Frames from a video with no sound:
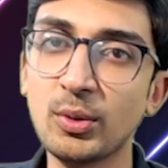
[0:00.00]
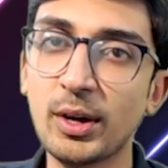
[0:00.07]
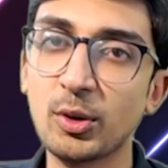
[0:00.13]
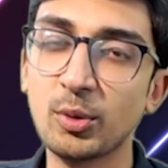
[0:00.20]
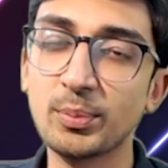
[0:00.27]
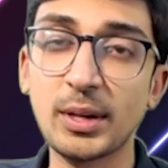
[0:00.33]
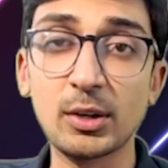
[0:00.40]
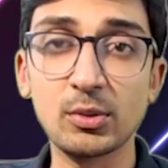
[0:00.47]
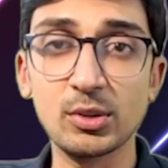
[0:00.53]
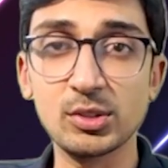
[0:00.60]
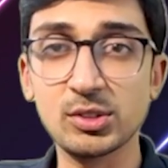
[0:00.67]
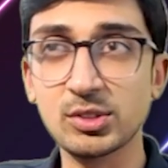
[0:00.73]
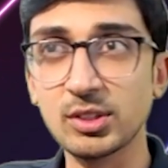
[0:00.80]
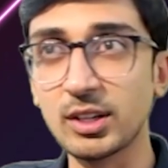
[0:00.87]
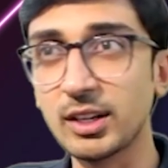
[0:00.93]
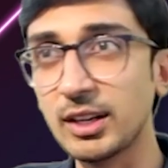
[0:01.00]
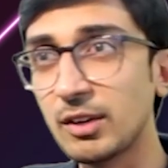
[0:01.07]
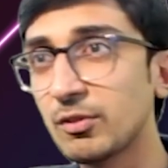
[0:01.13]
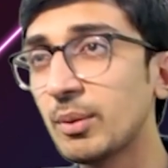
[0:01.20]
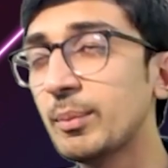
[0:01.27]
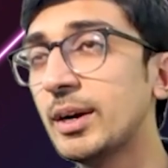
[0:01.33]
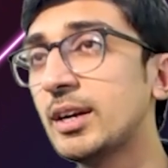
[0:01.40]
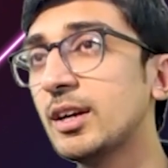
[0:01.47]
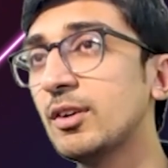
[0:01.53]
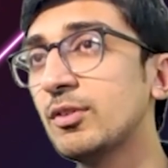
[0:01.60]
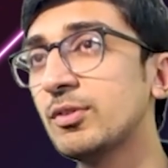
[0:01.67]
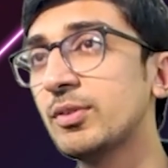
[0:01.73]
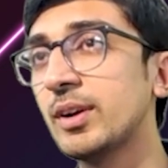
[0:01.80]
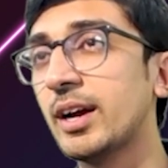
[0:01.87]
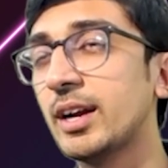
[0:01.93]
I hope that was
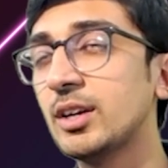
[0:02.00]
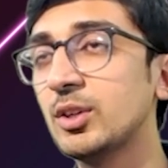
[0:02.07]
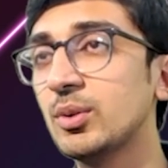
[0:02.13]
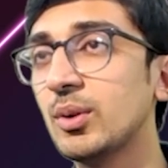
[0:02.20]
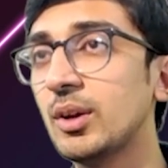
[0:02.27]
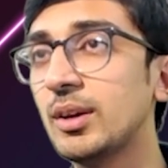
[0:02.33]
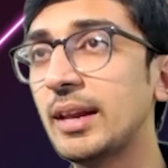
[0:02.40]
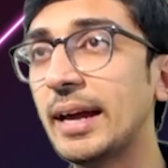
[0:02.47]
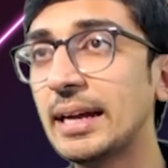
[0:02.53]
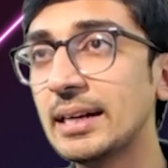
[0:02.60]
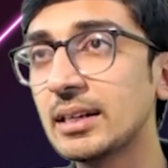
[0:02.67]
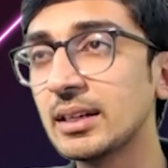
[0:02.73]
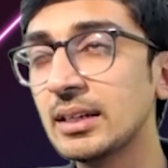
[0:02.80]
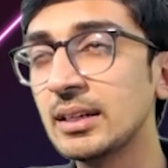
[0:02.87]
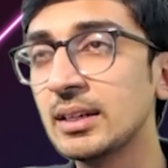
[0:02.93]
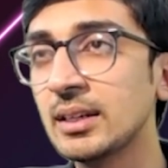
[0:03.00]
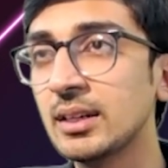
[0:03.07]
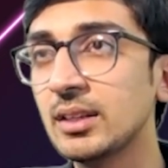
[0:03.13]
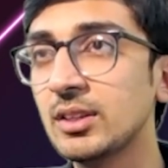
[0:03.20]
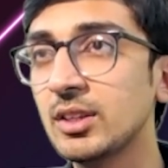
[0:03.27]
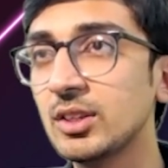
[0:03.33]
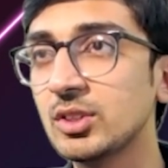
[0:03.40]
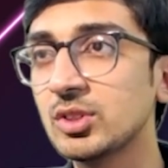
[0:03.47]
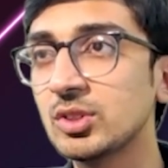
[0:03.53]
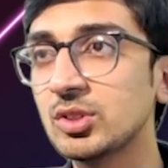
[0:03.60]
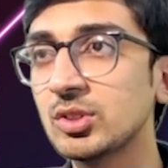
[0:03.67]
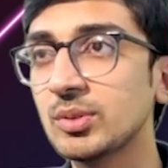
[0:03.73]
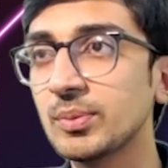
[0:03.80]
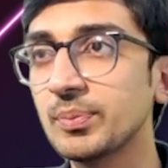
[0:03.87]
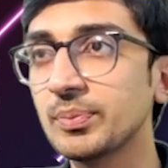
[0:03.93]
informative and you all liked this